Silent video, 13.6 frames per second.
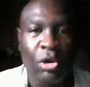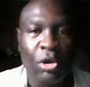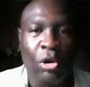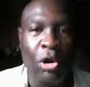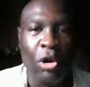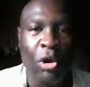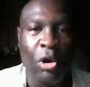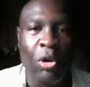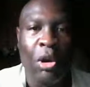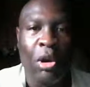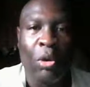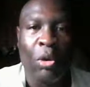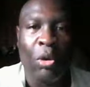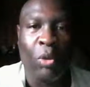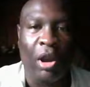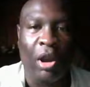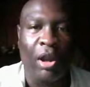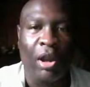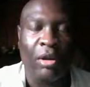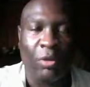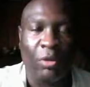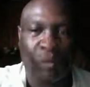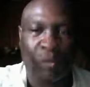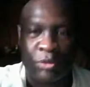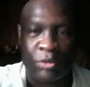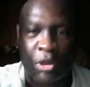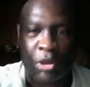who were
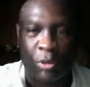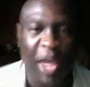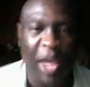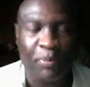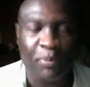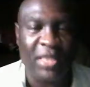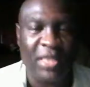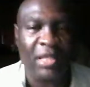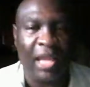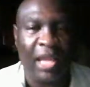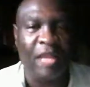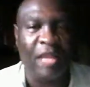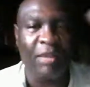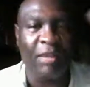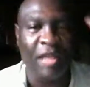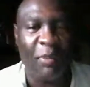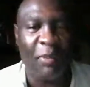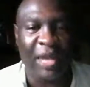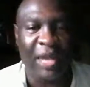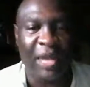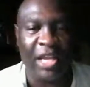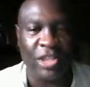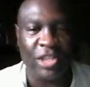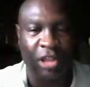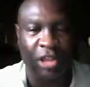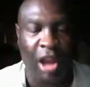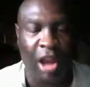the rapists and the manipulators
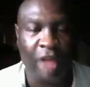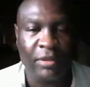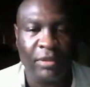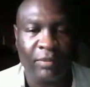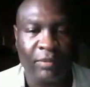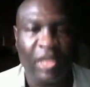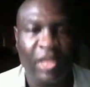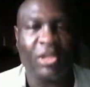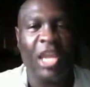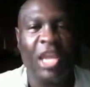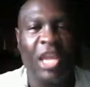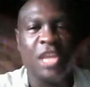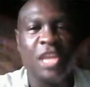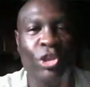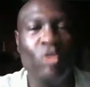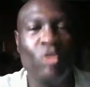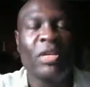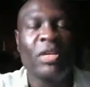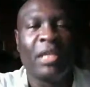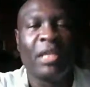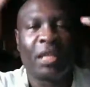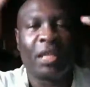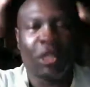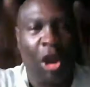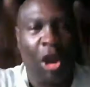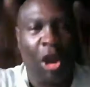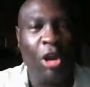of the earth, then you
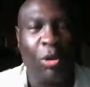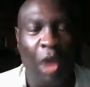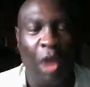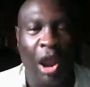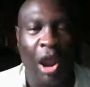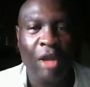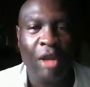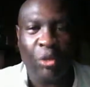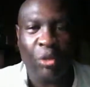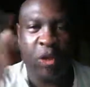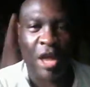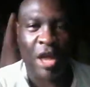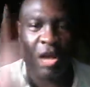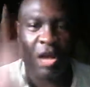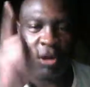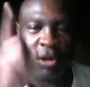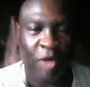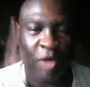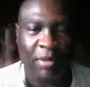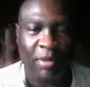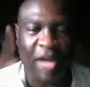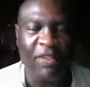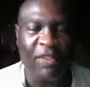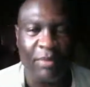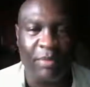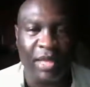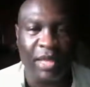go to war with a corrupt
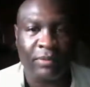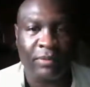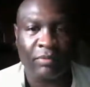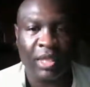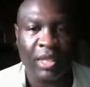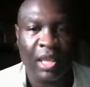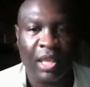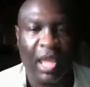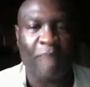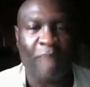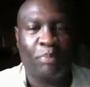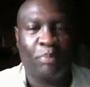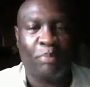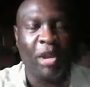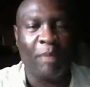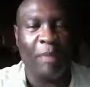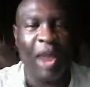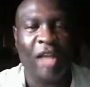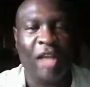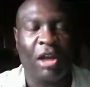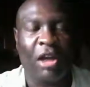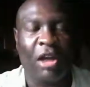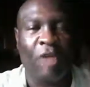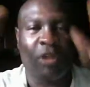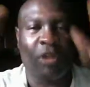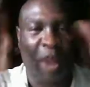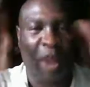government and put America on
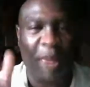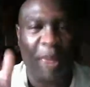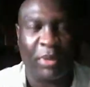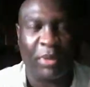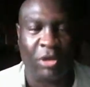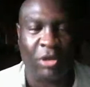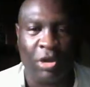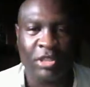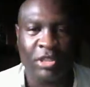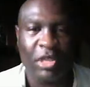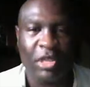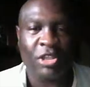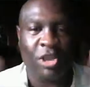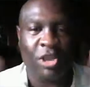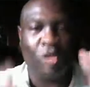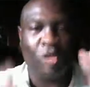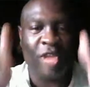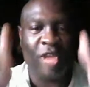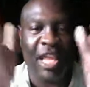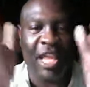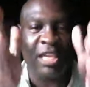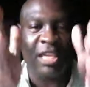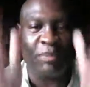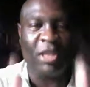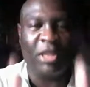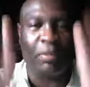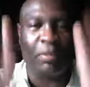the proper course so that it can
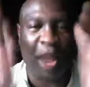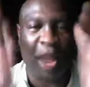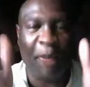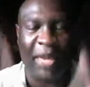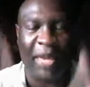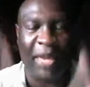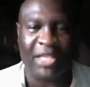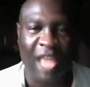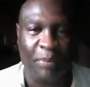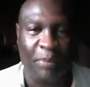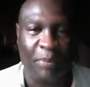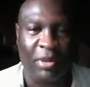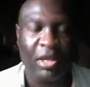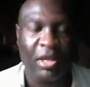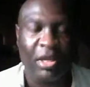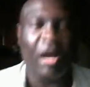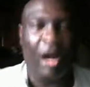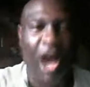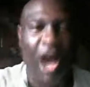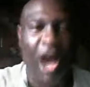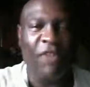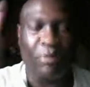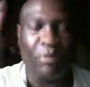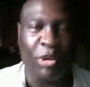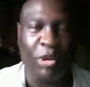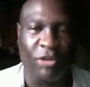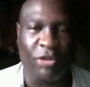be the proper example of a
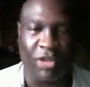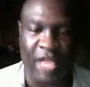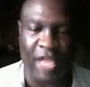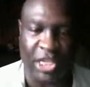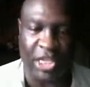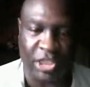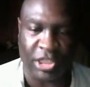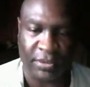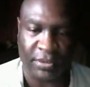beautiful nation.